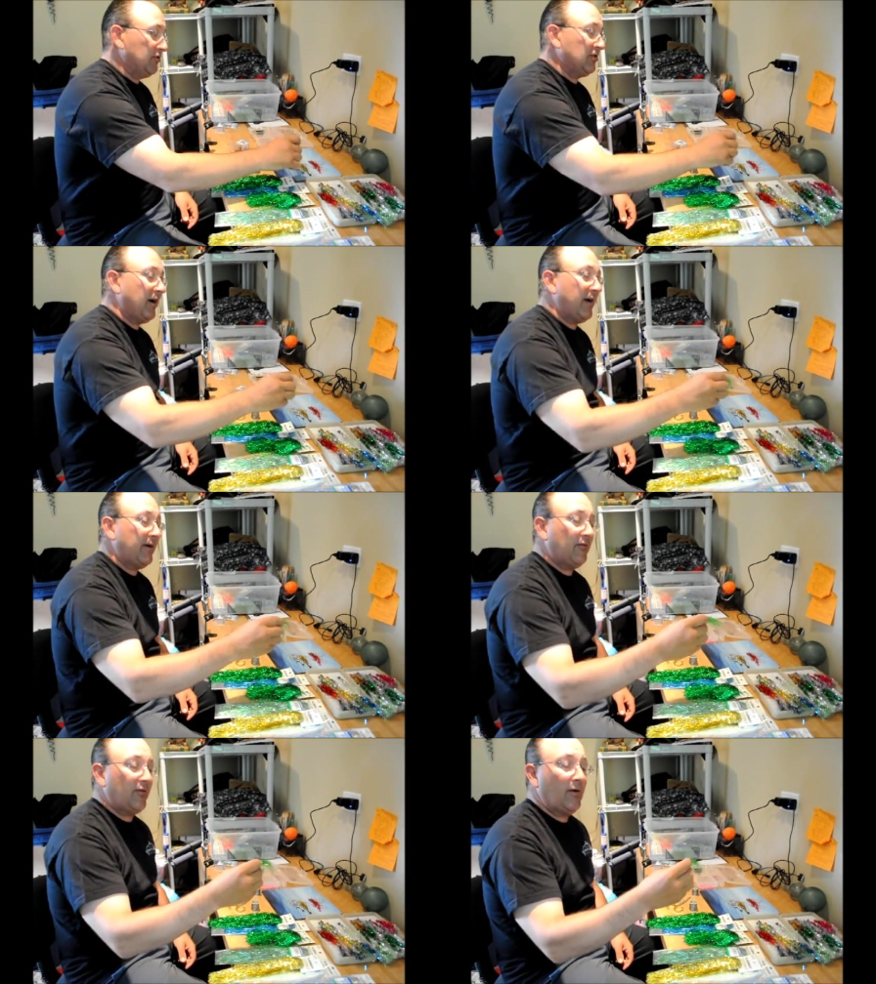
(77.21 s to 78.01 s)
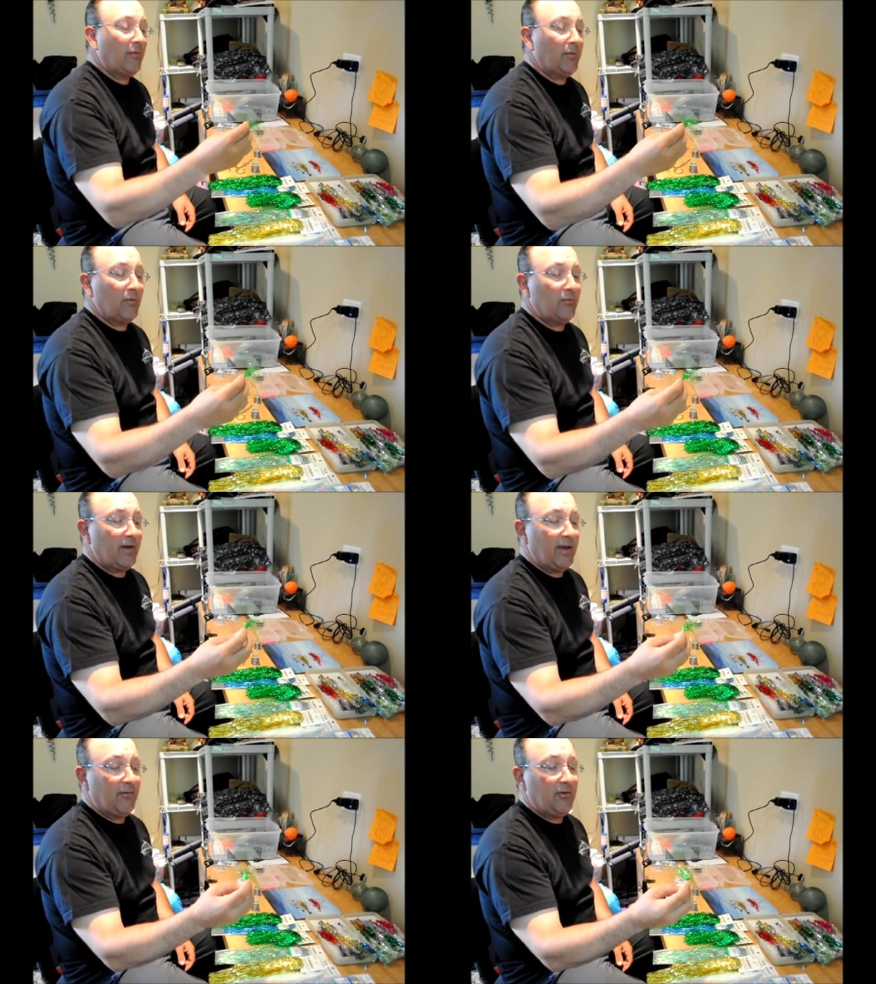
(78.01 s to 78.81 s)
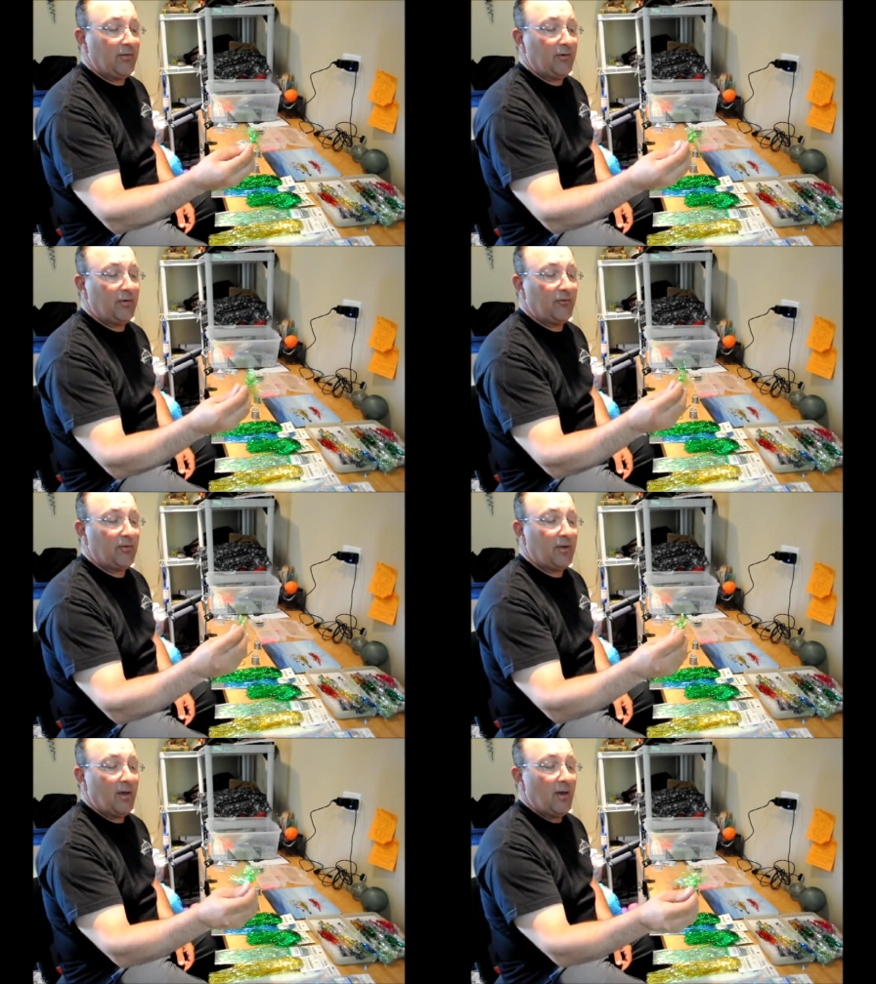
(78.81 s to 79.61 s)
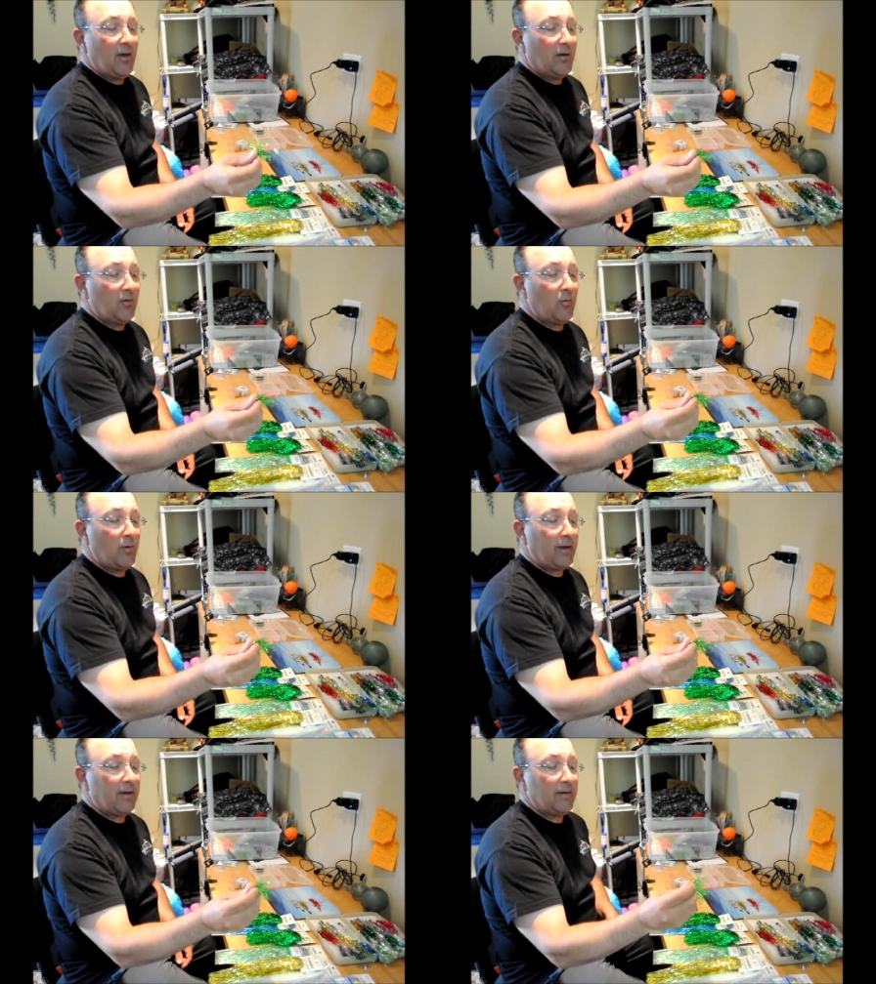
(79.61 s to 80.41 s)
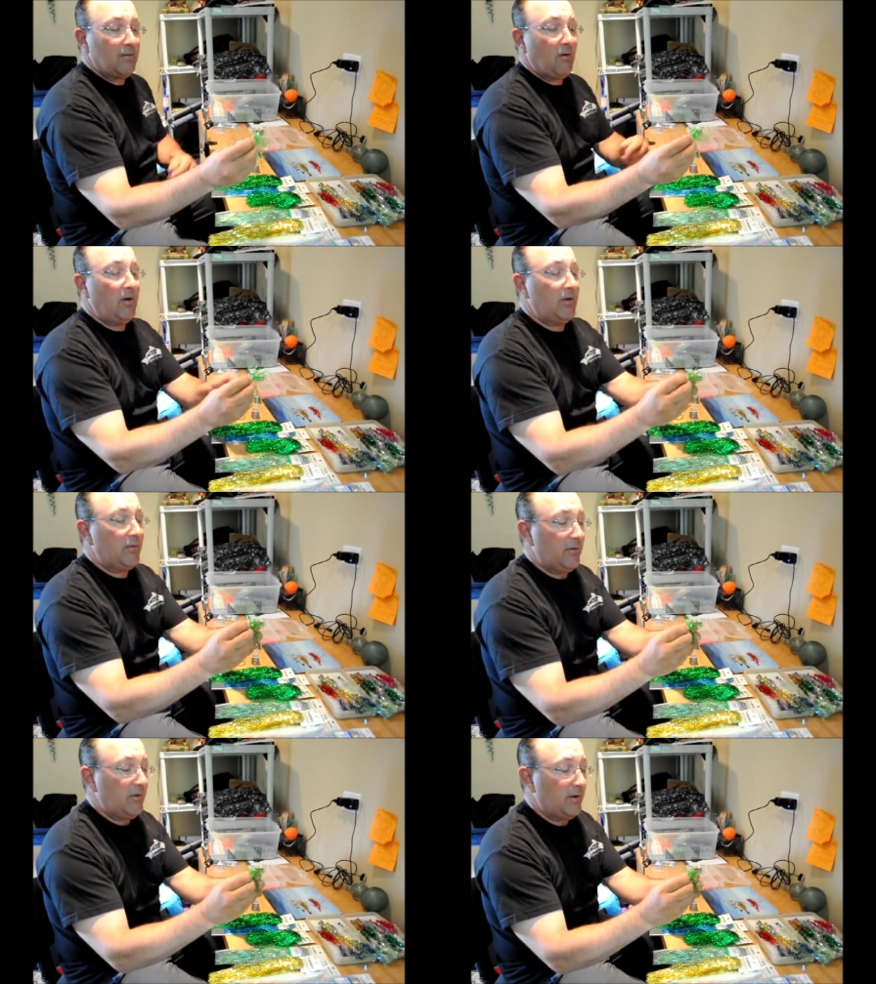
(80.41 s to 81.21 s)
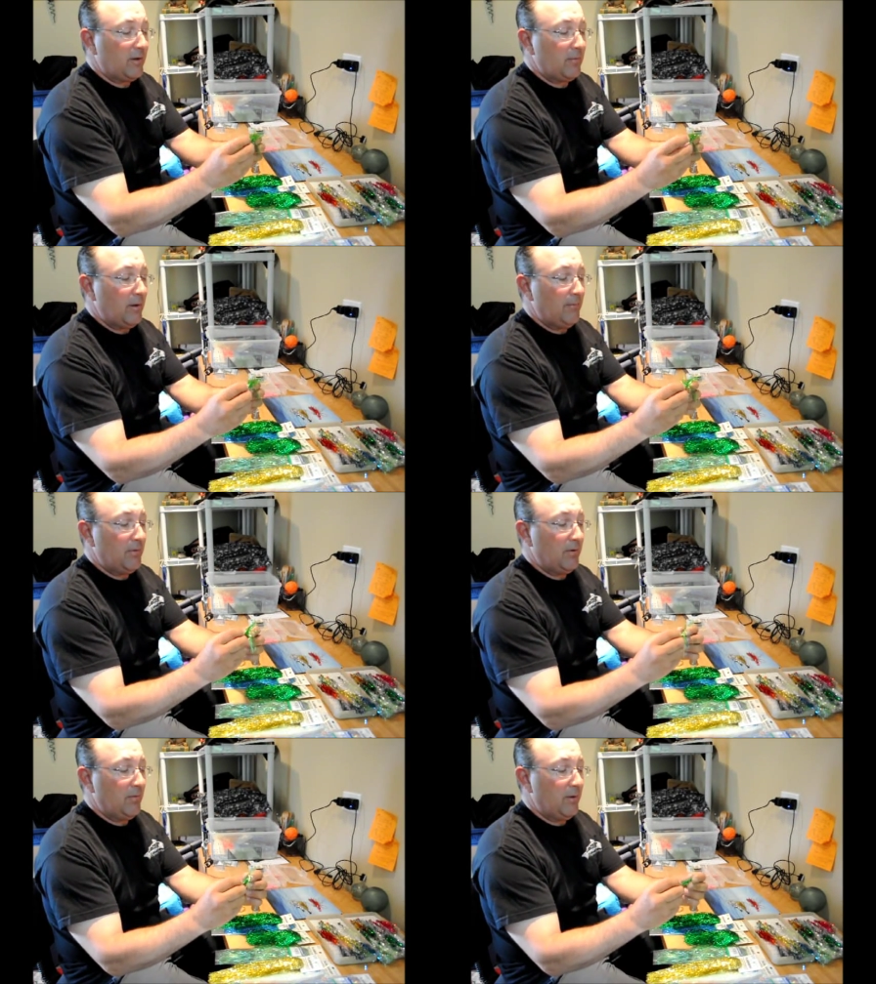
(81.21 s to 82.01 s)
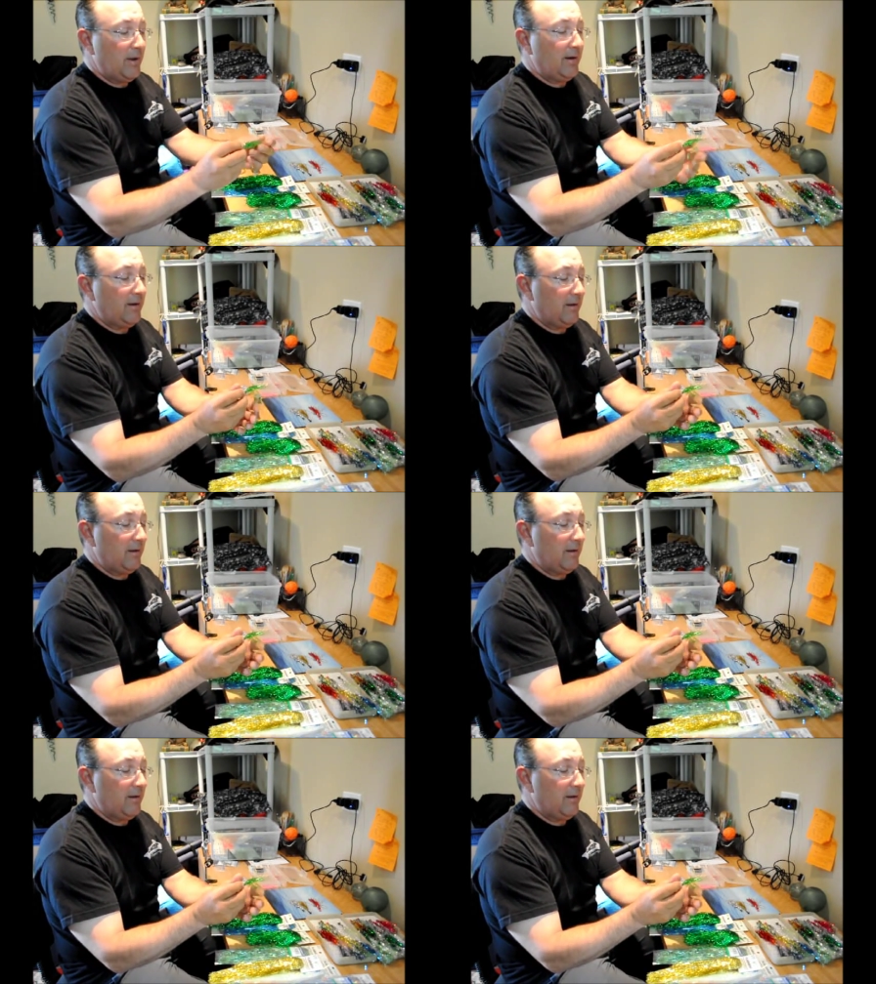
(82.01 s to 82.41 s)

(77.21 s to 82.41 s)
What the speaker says: tiers that are real fancy. They're just quick onto the hook, a bit of weight,